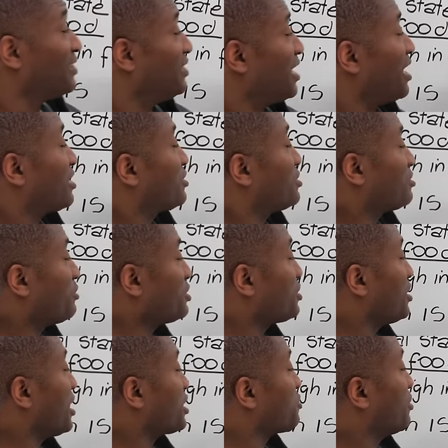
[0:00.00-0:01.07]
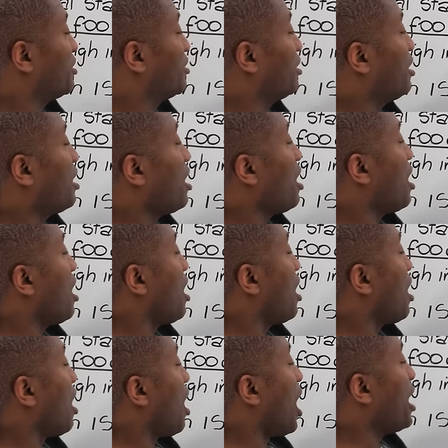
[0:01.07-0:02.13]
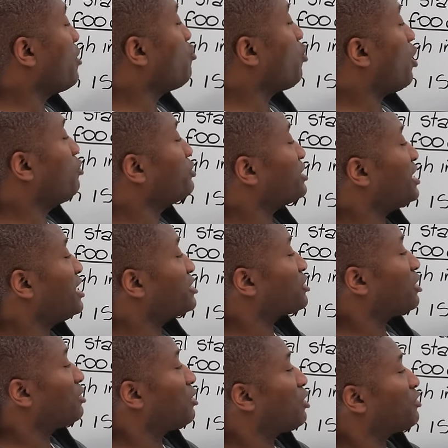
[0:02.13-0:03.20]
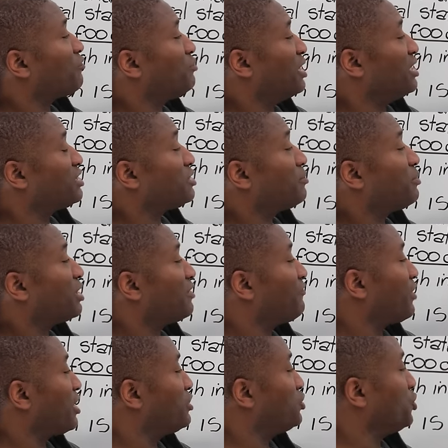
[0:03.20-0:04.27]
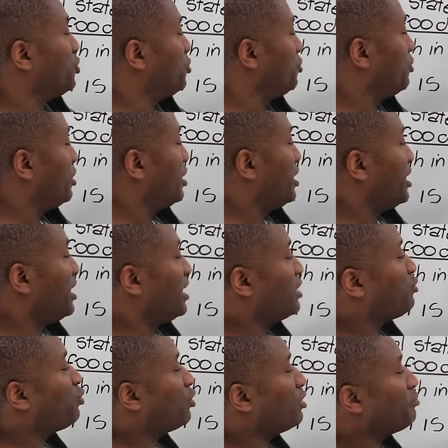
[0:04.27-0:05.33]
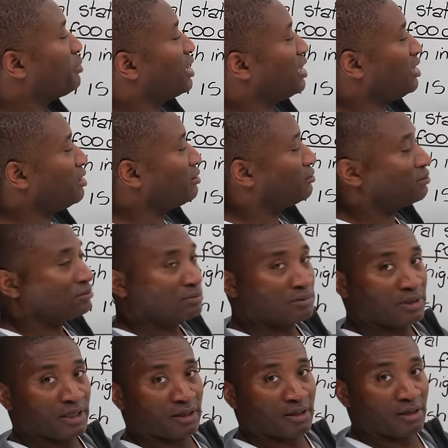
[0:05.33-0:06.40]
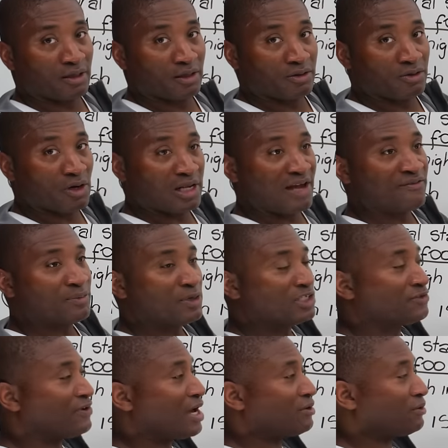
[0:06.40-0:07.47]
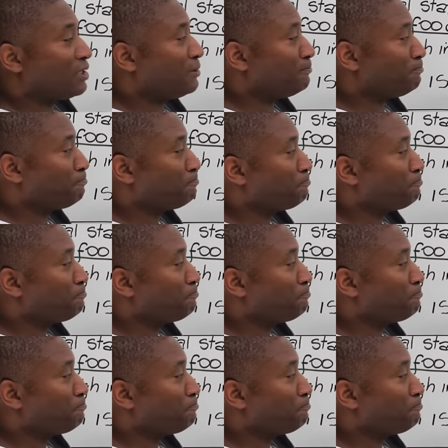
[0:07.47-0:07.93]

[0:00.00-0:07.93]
next, what's the next one? I won't eat a lot of meat, but if I do, it will be not having much fat on it.